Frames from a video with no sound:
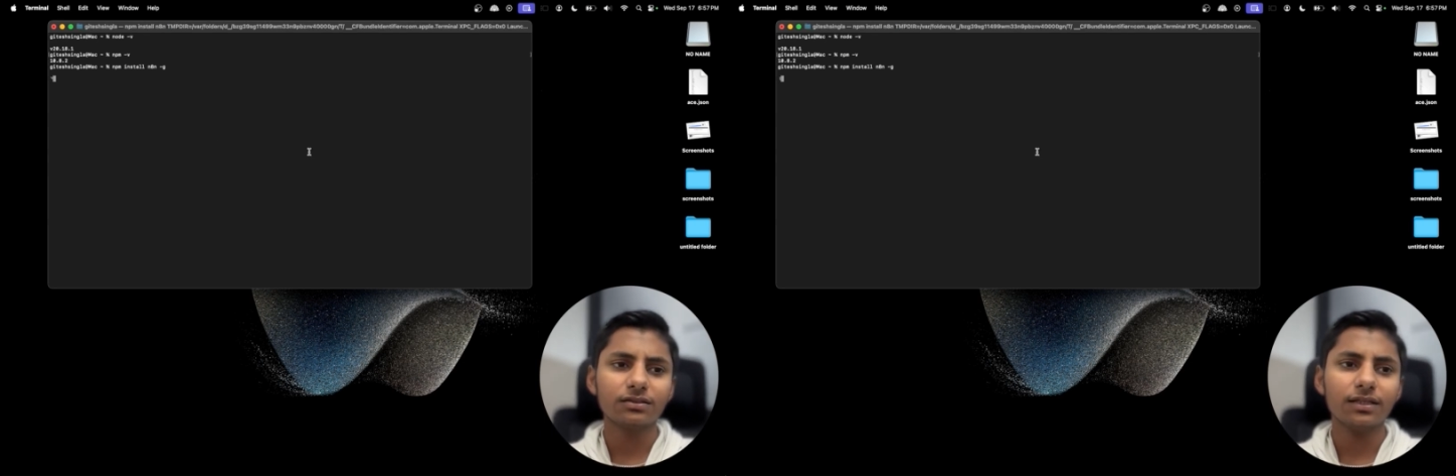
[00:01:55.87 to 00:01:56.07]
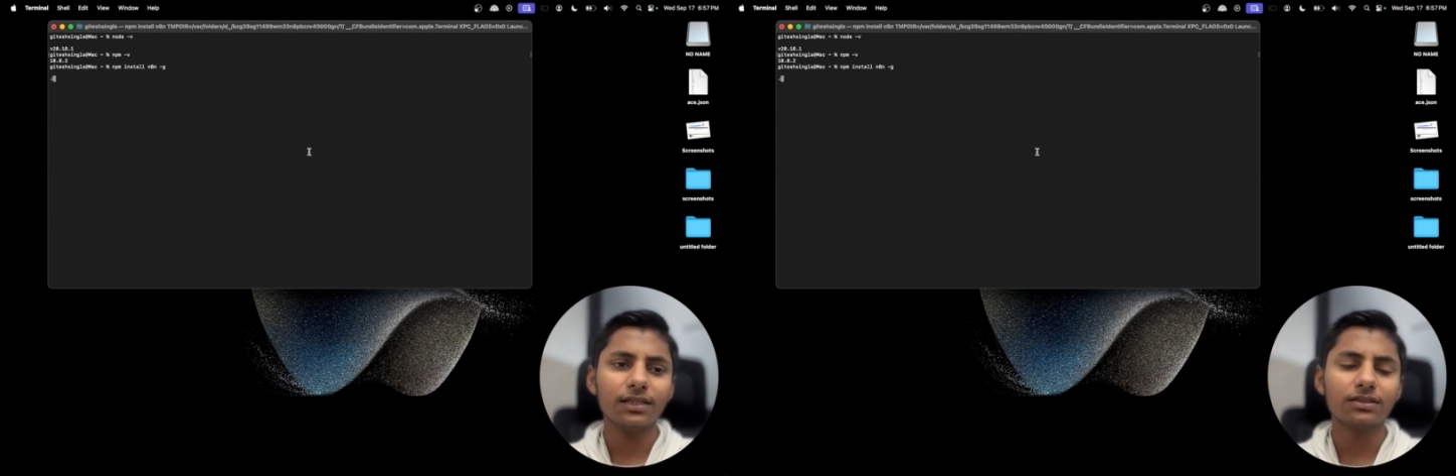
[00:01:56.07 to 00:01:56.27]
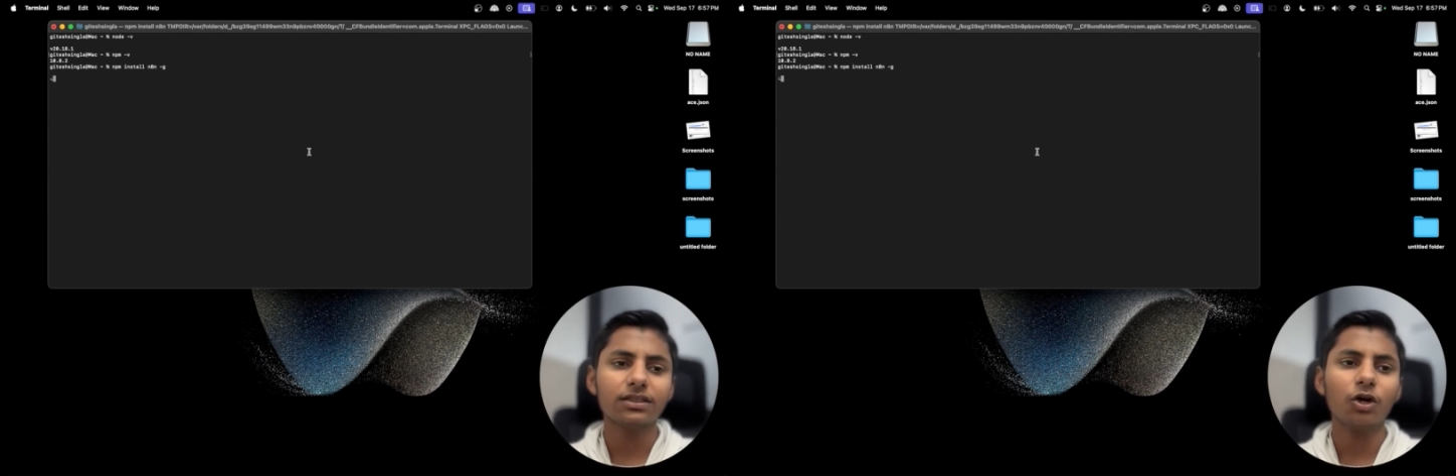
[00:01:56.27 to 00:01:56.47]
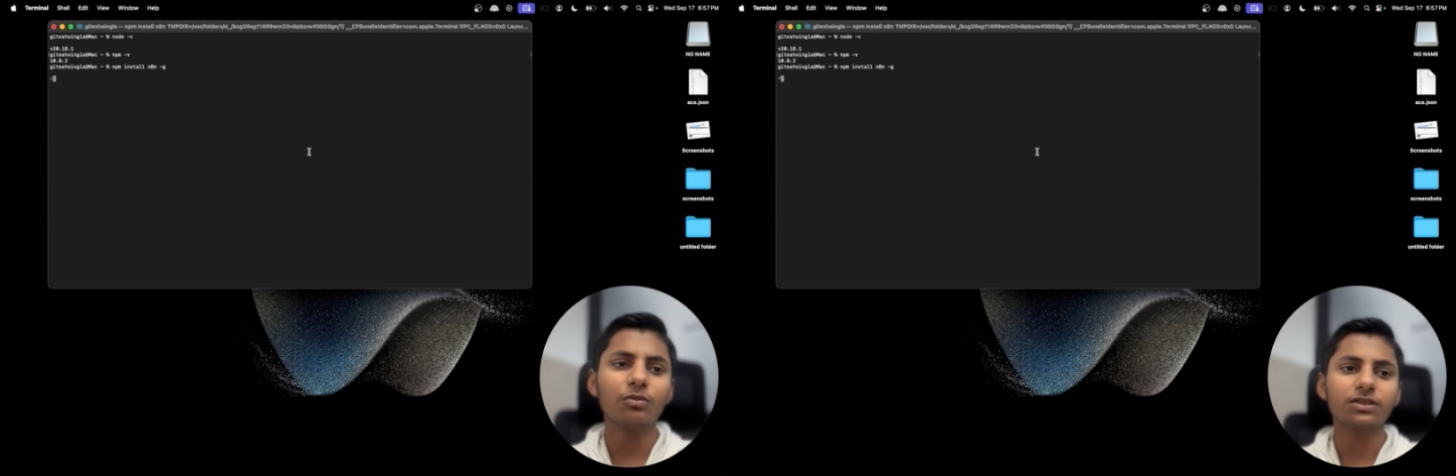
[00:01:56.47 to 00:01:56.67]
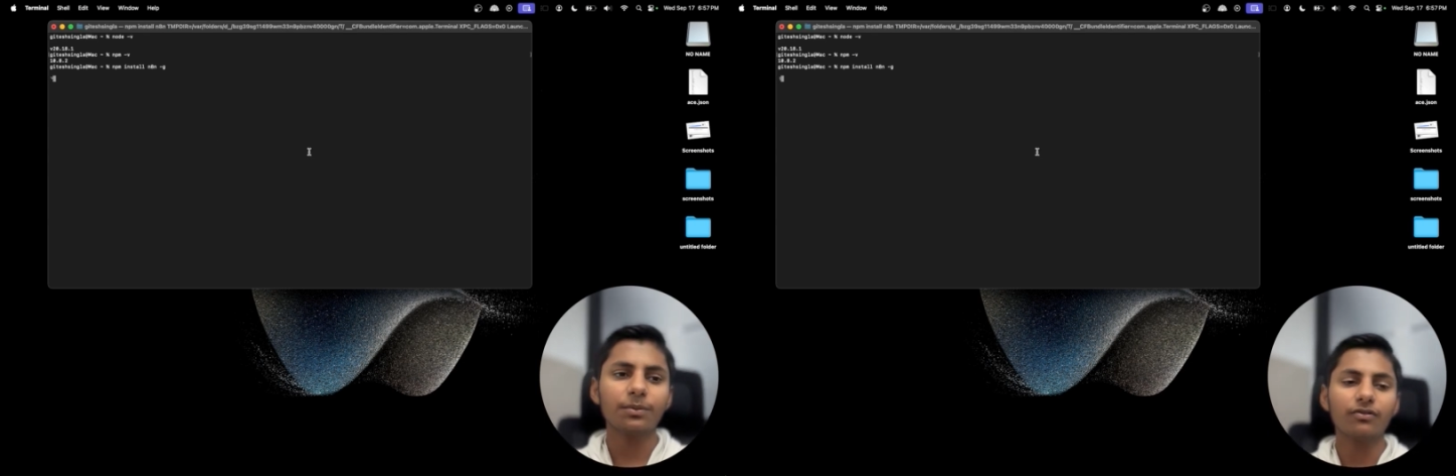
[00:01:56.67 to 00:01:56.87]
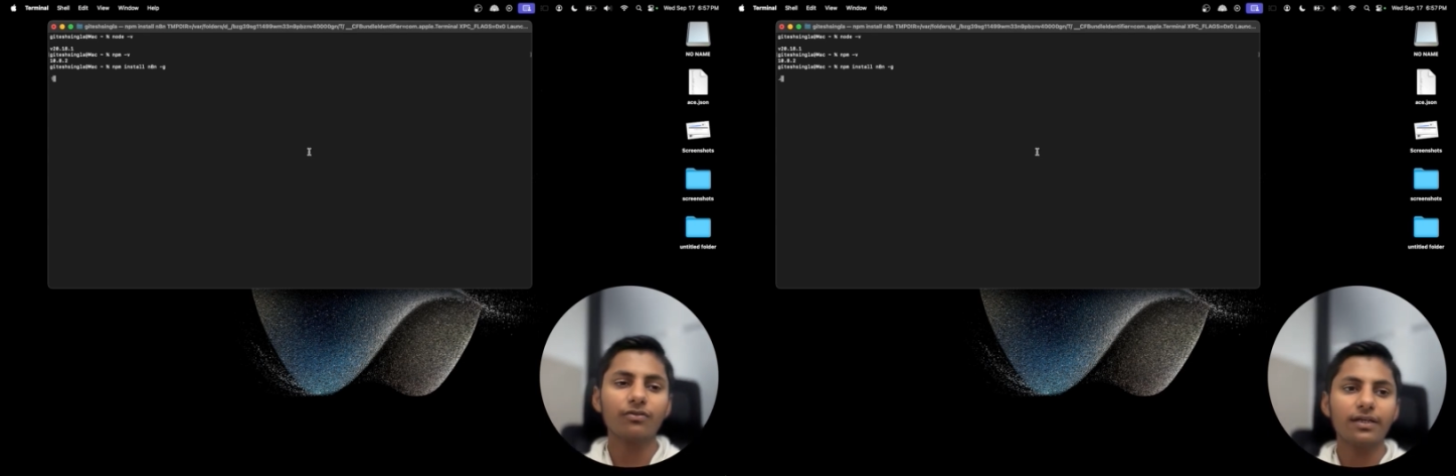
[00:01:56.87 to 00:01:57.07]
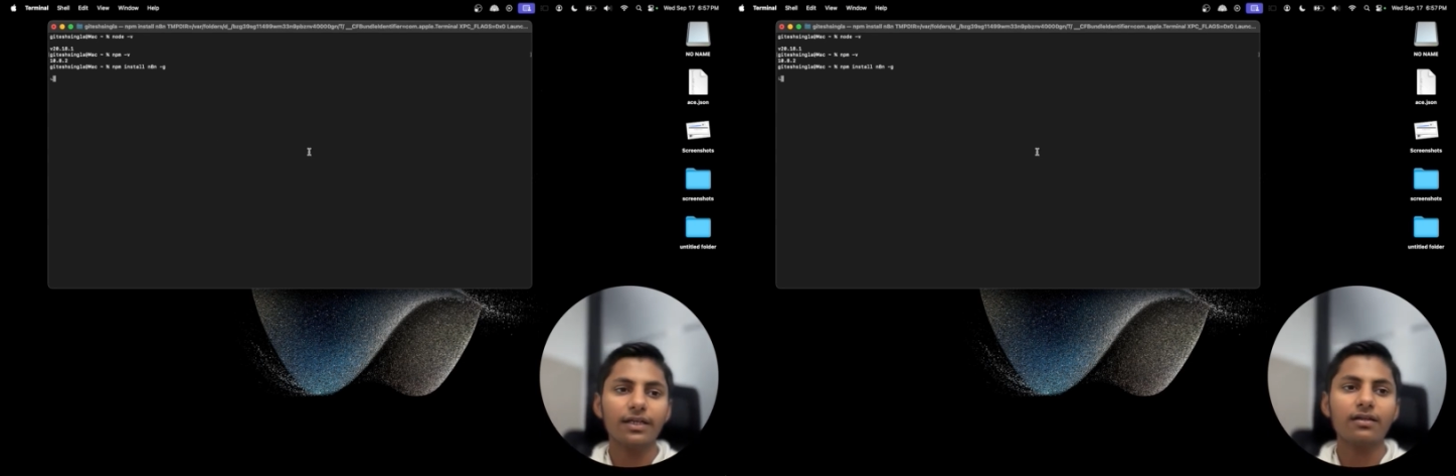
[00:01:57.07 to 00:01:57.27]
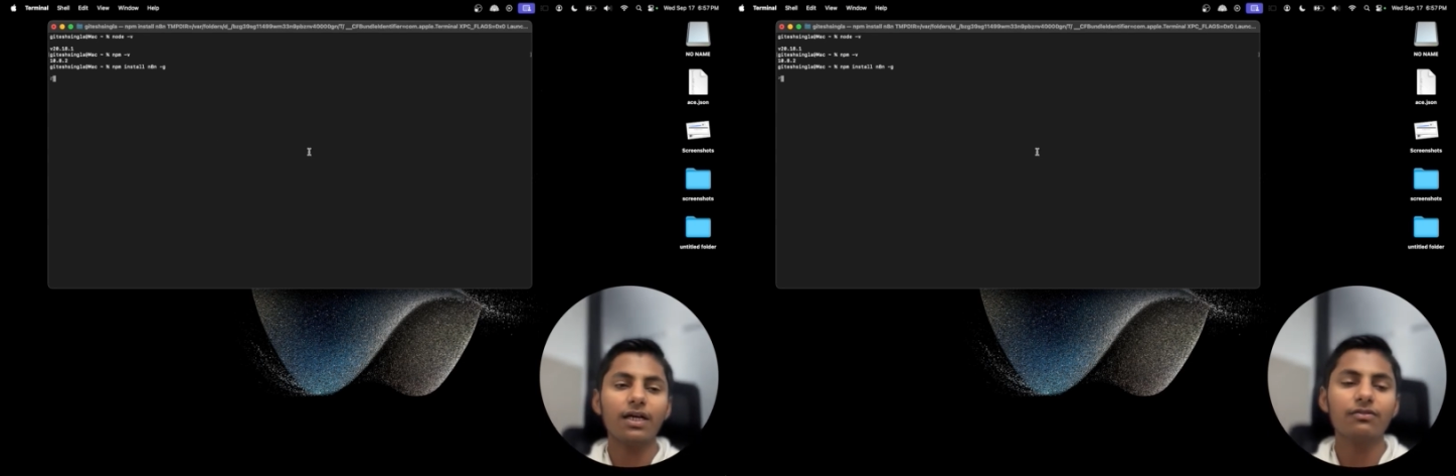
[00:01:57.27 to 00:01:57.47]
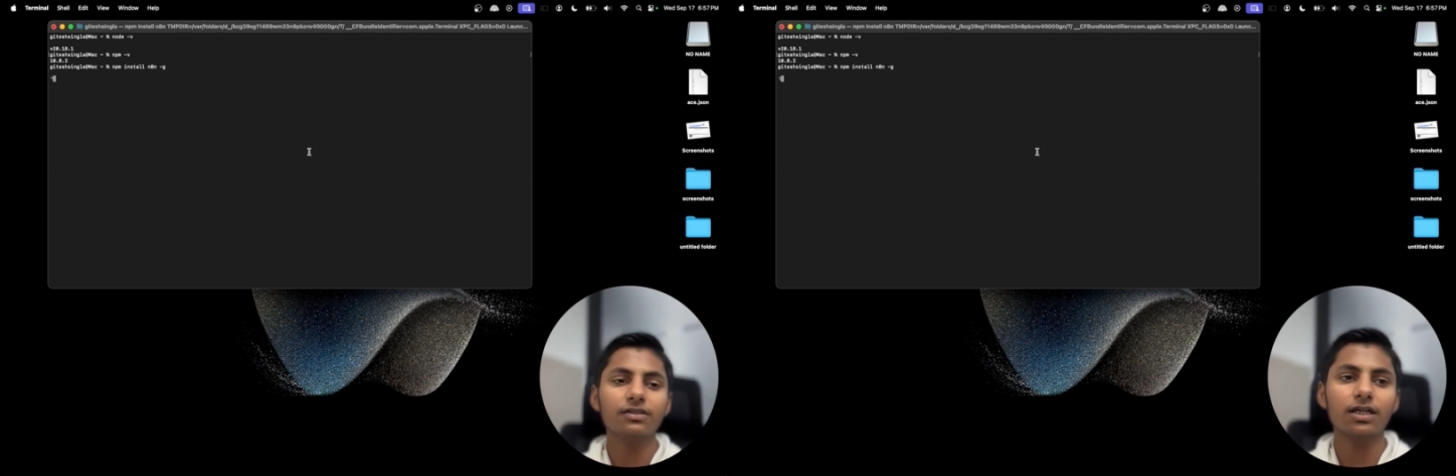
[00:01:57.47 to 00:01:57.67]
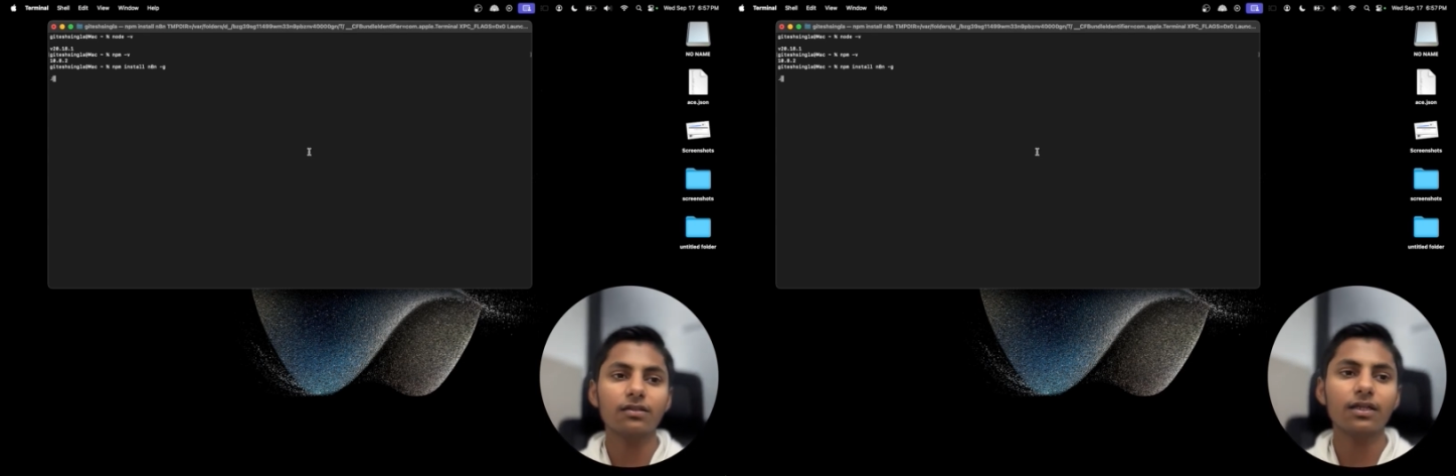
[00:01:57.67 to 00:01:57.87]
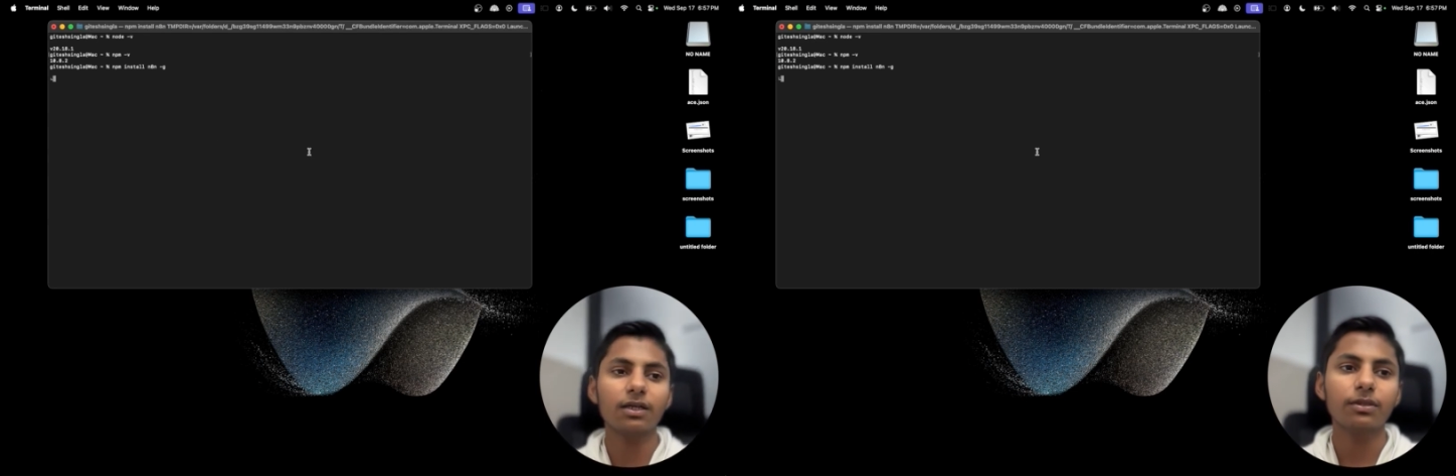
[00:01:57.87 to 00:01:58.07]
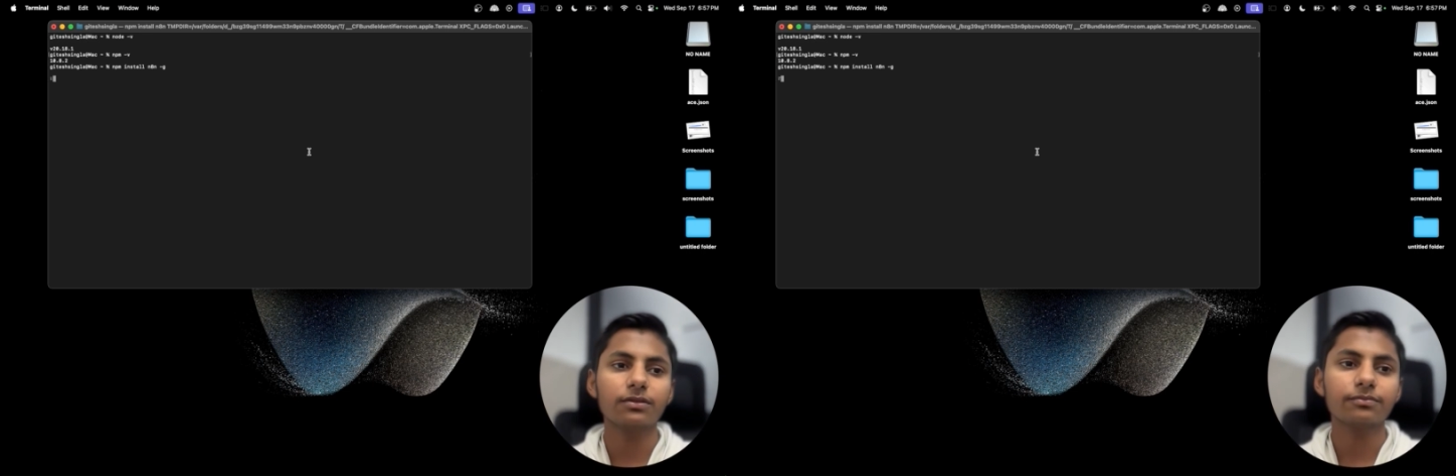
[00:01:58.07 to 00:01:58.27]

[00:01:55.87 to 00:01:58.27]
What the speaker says: Let's see how much time it will take. I will start a timer.